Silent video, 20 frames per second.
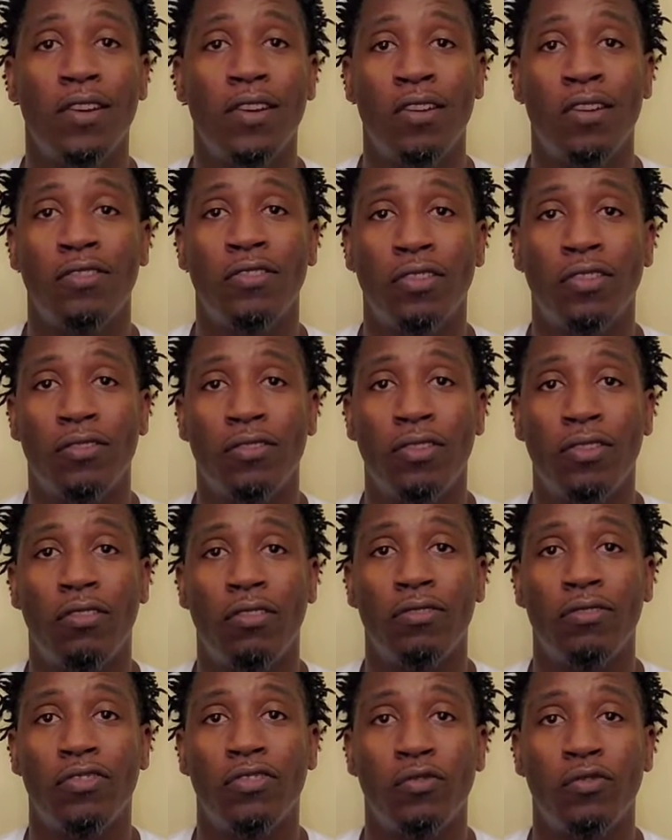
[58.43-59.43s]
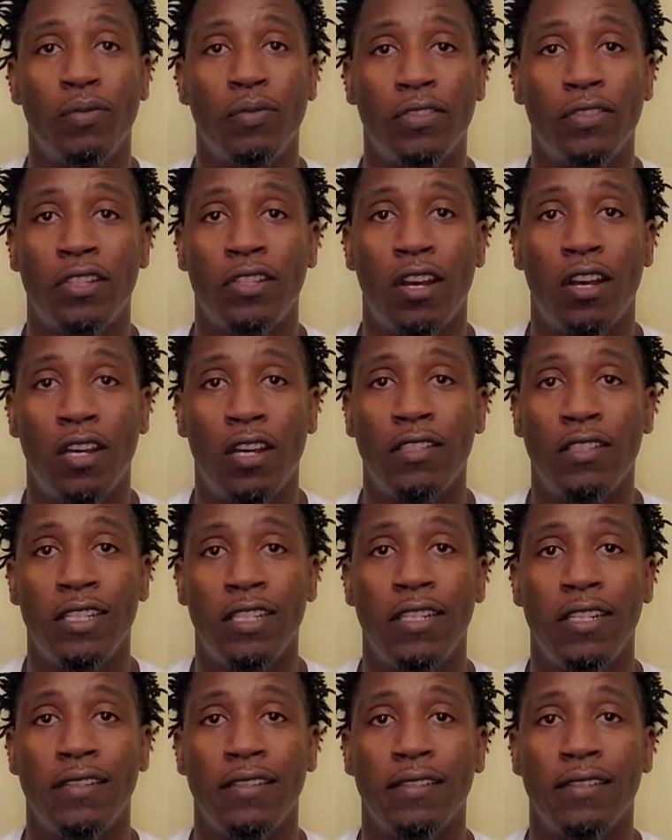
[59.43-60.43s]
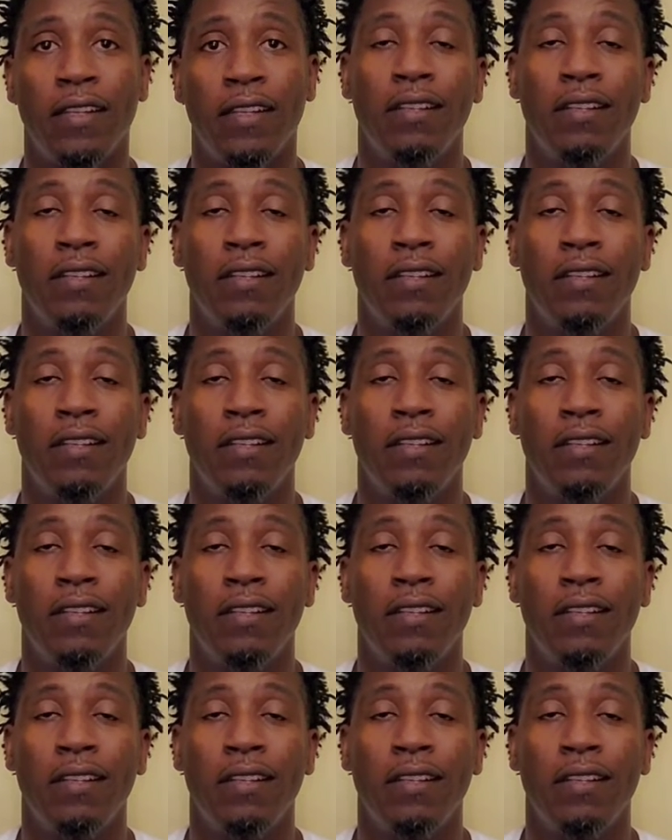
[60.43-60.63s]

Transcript: also known as Superstar Adidas.